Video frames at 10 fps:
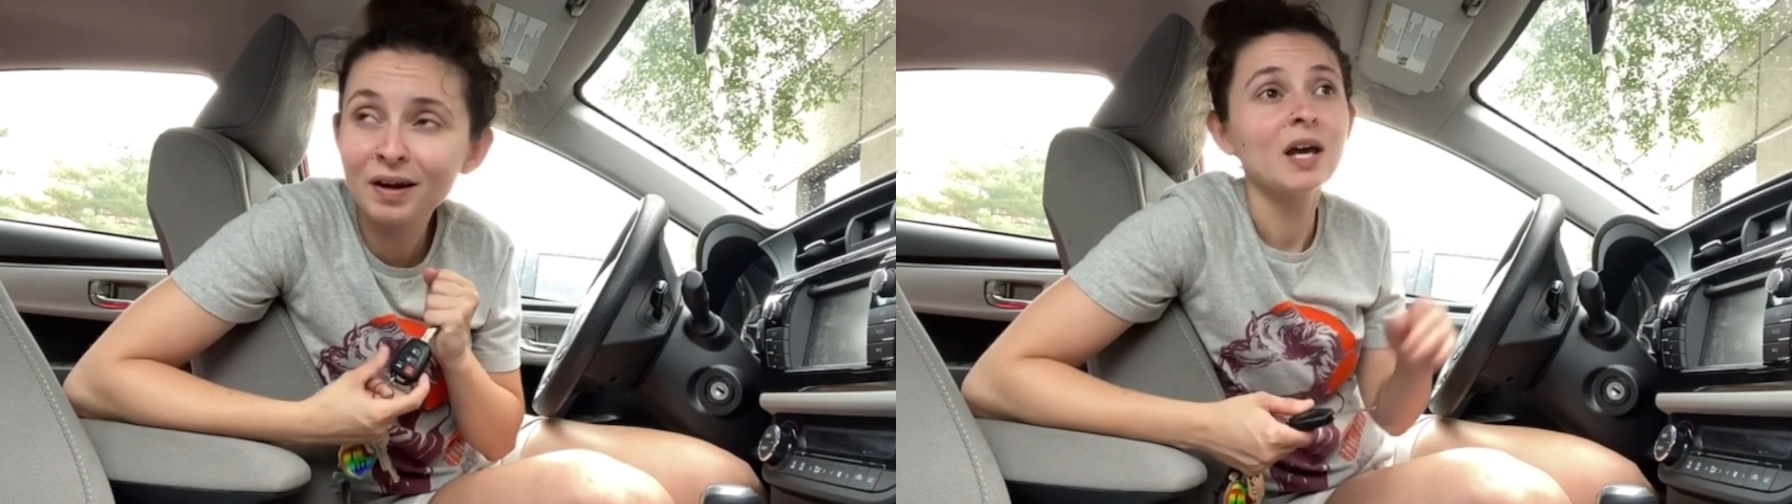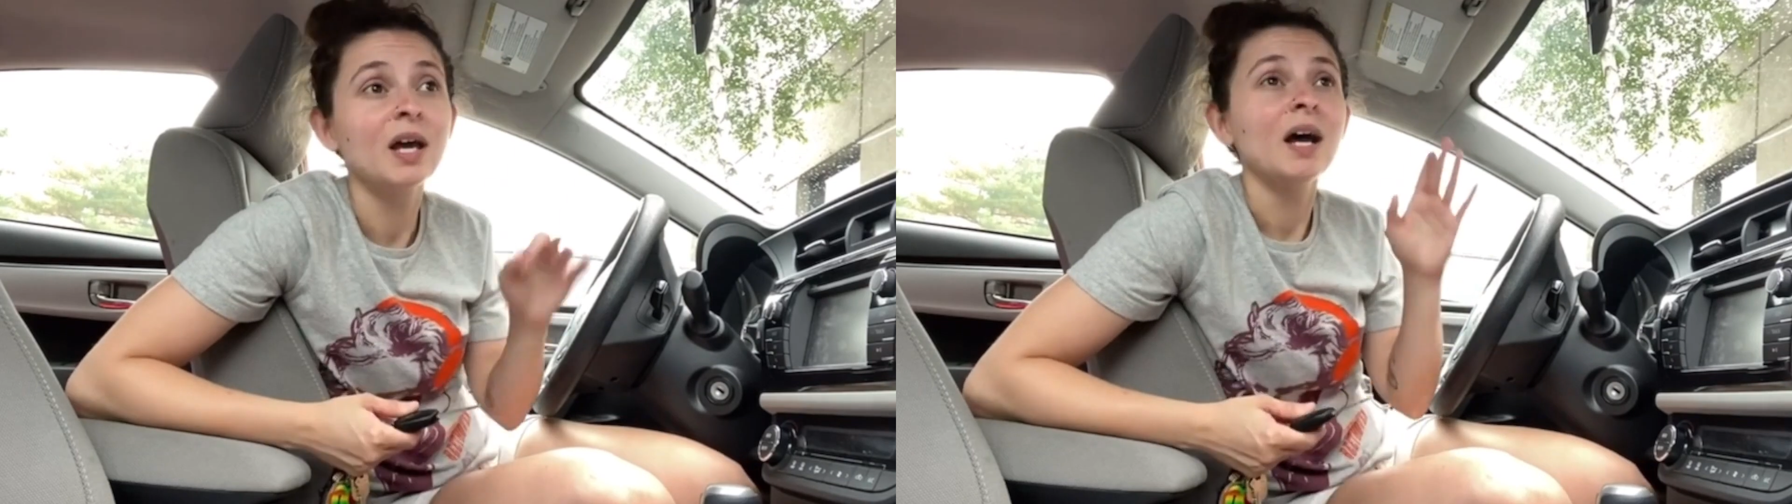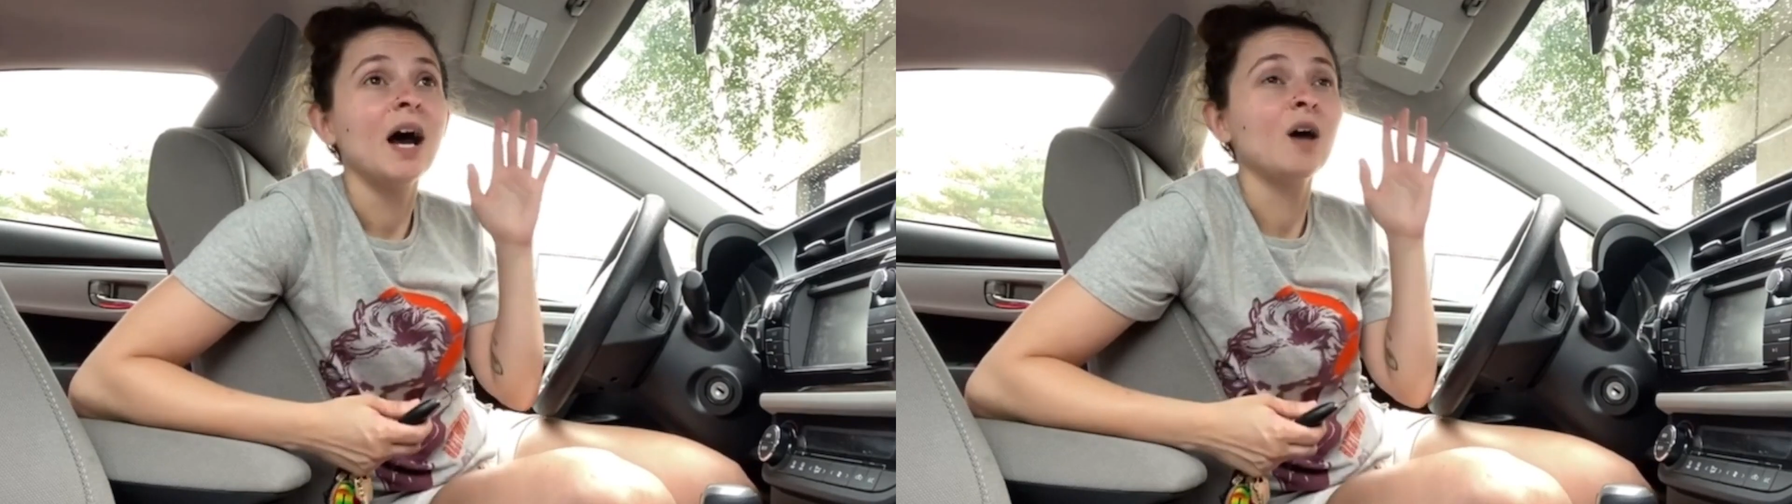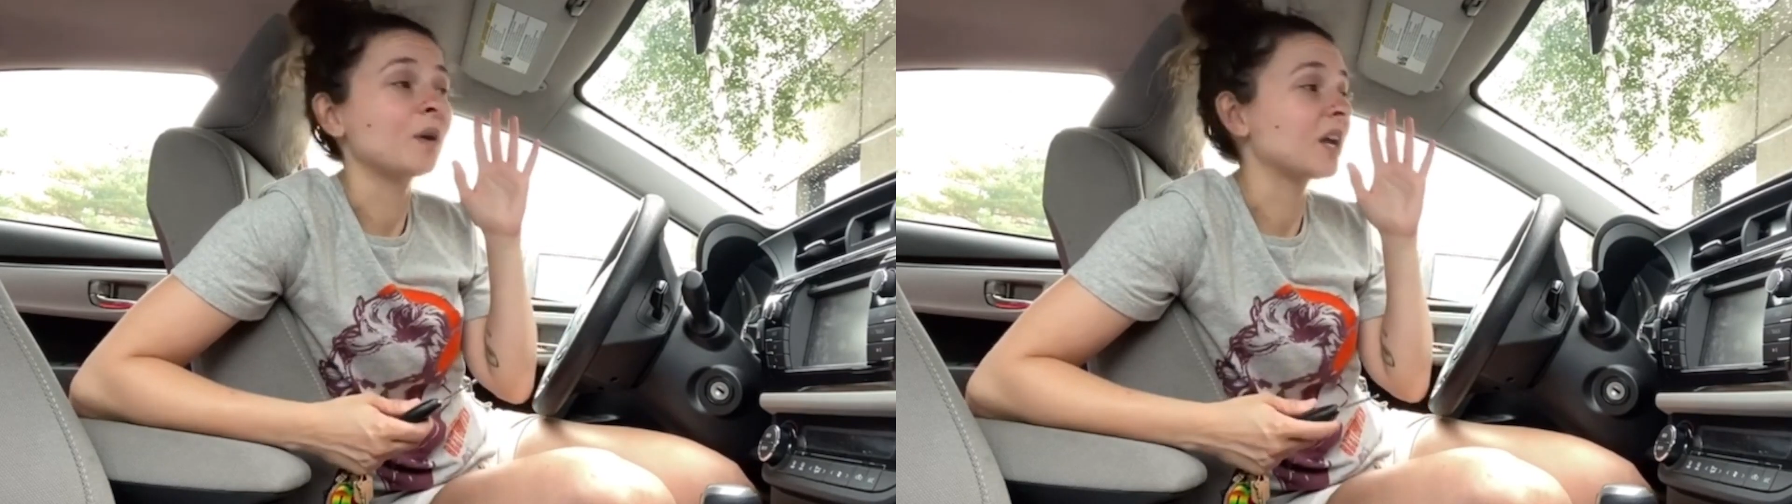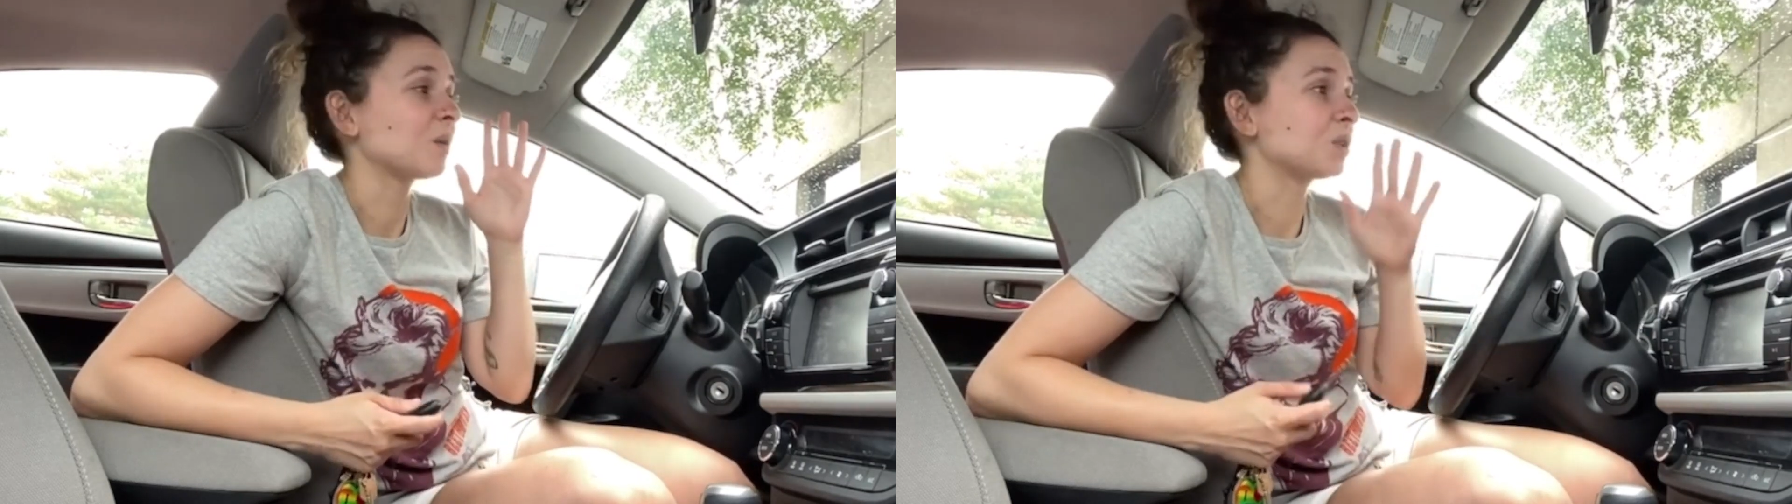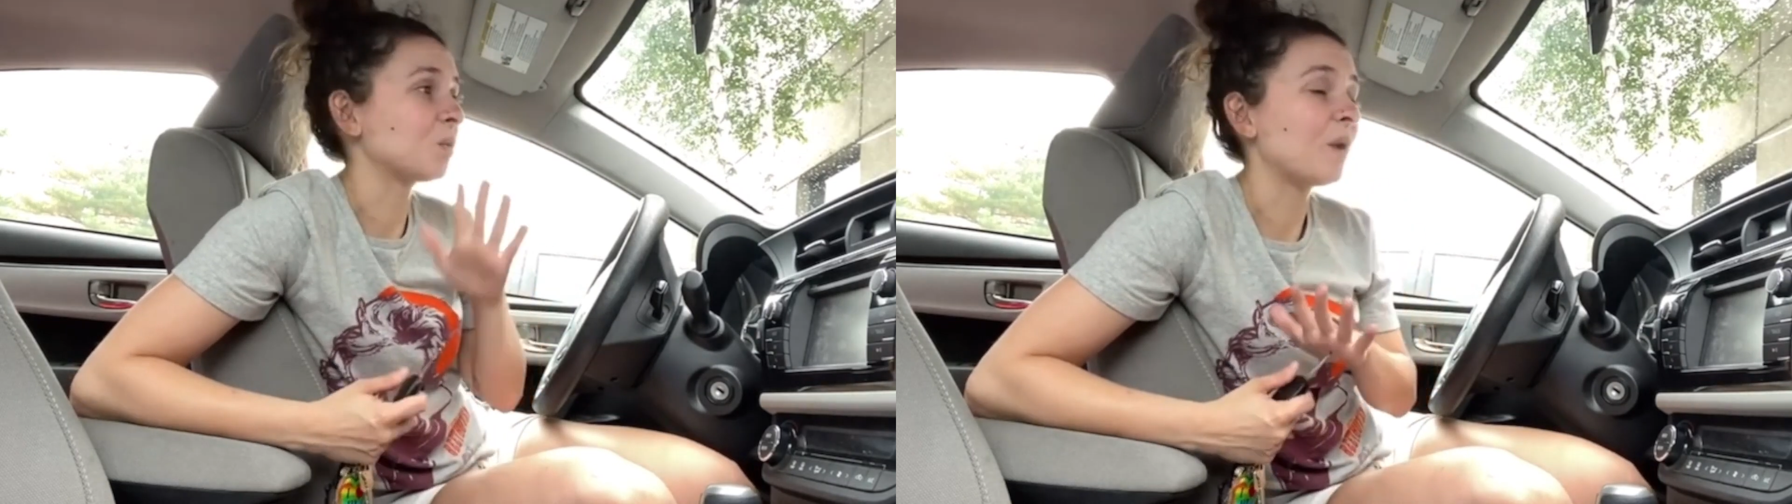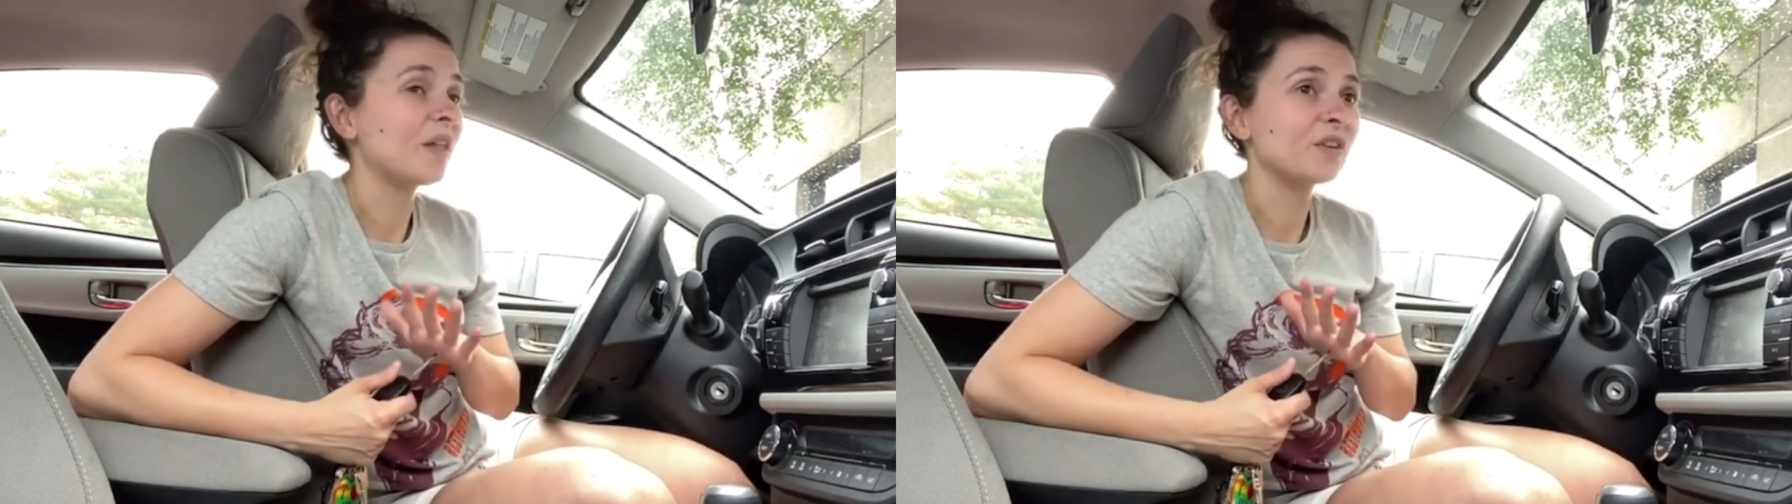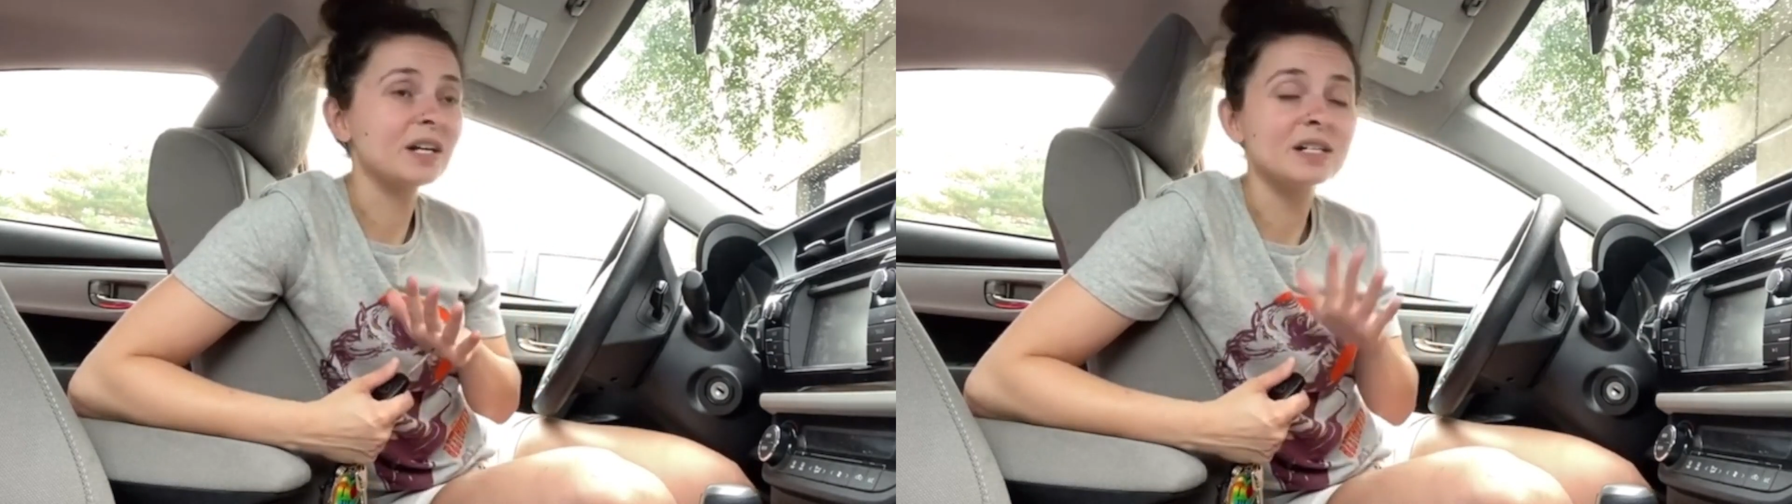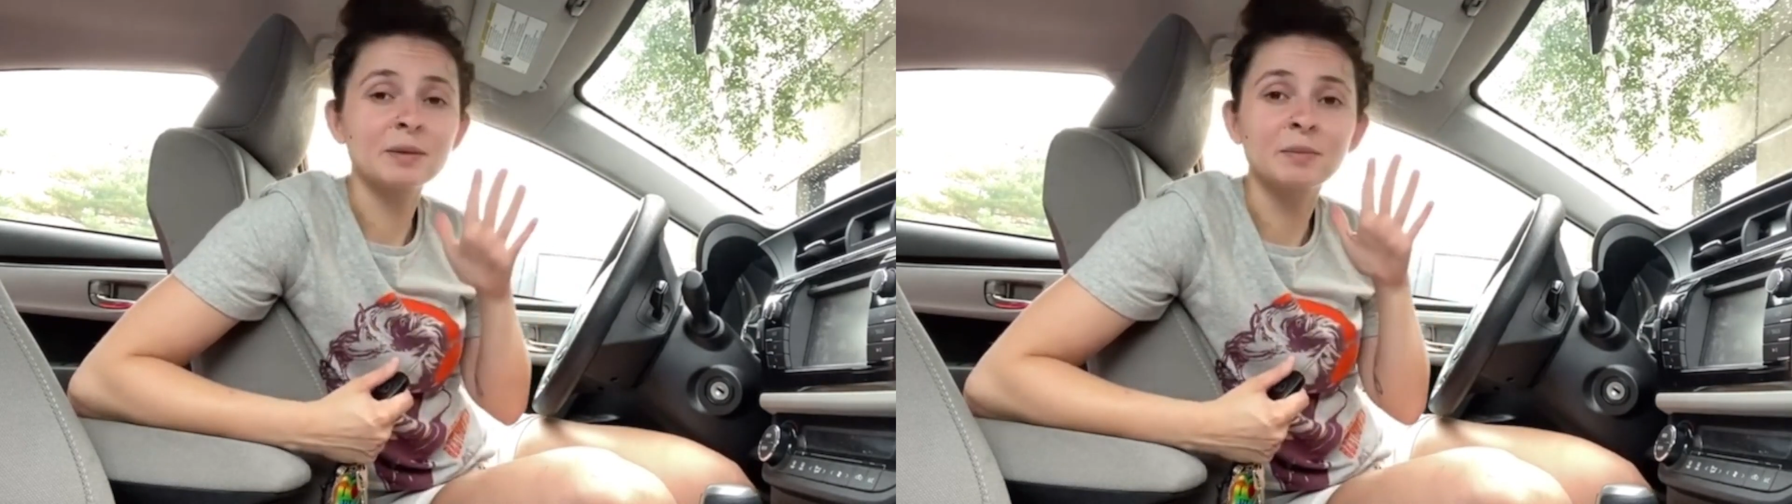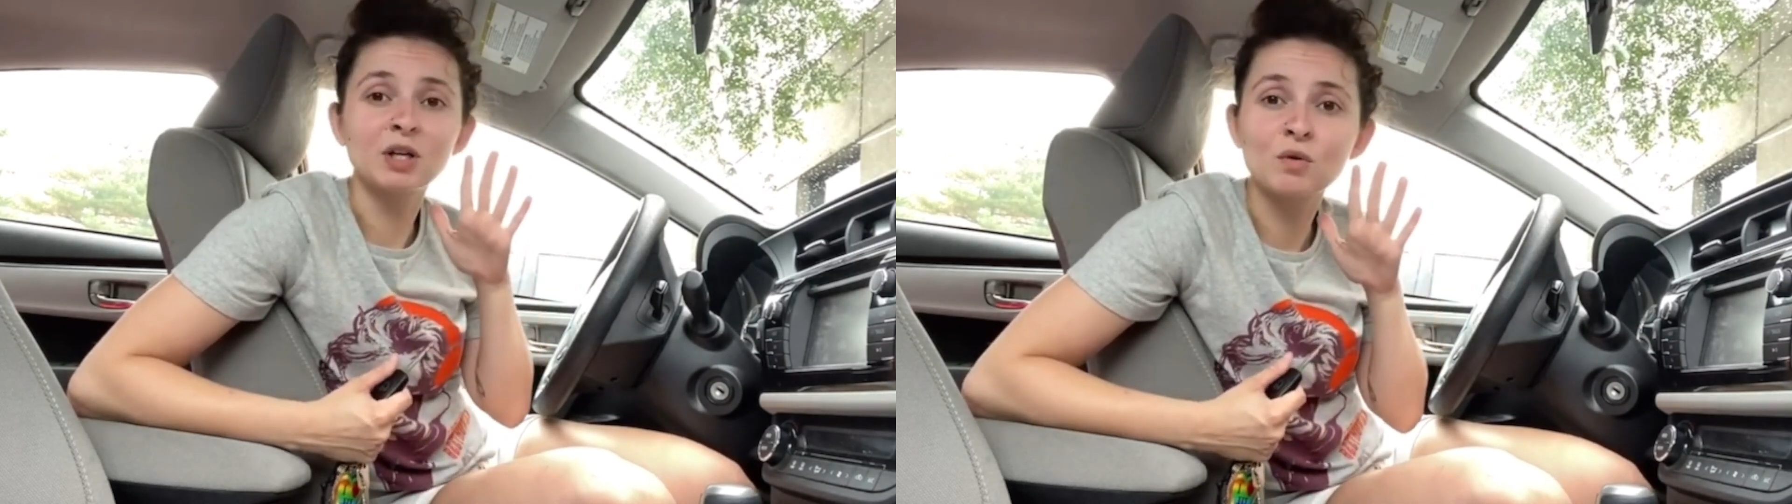I don't care what the weather is. I'm gonna
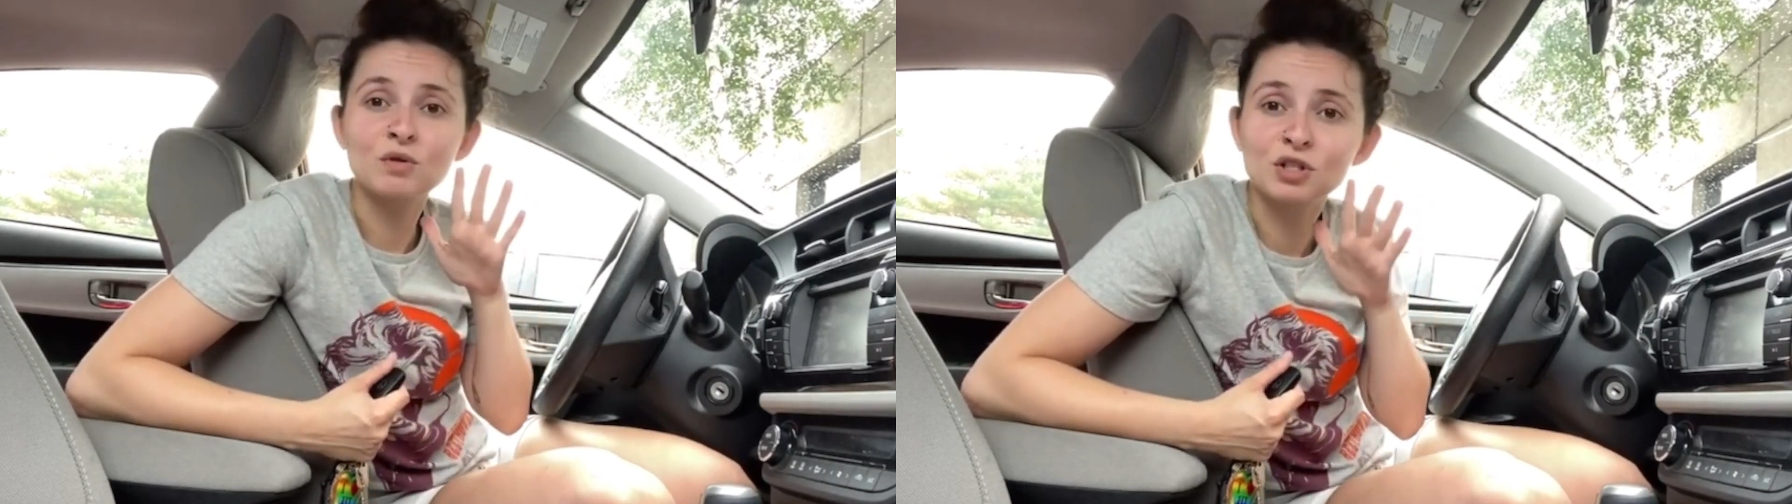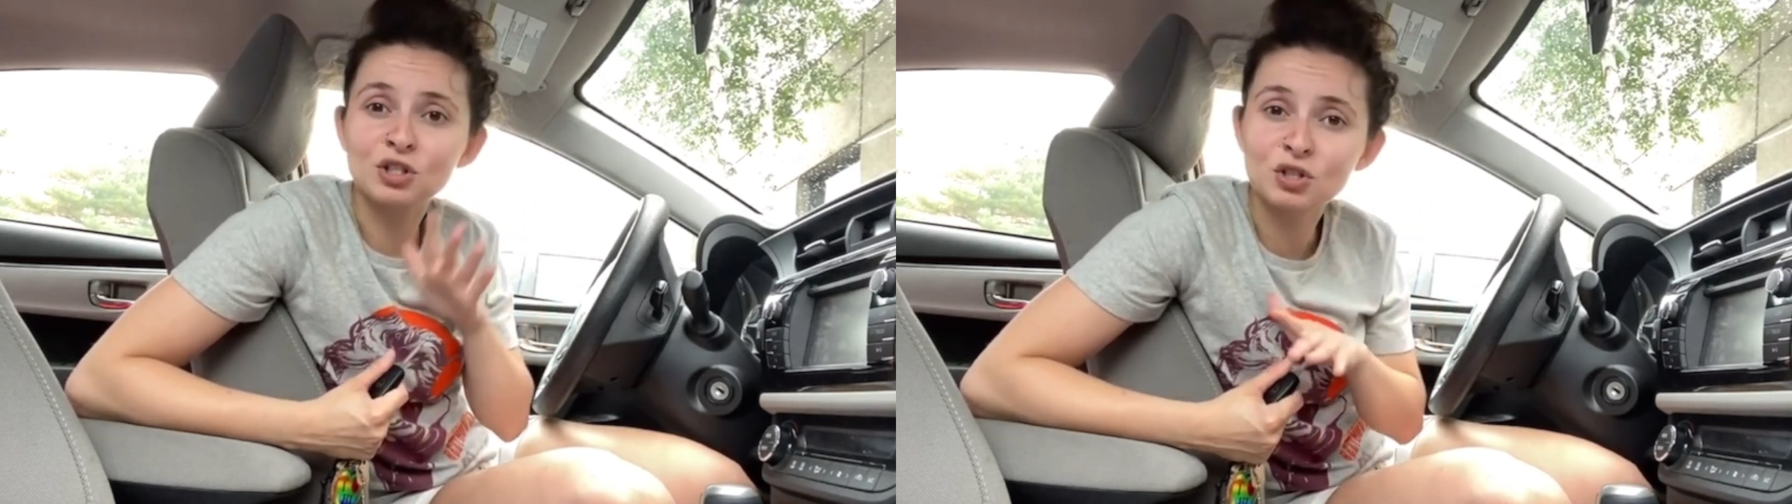go to the store.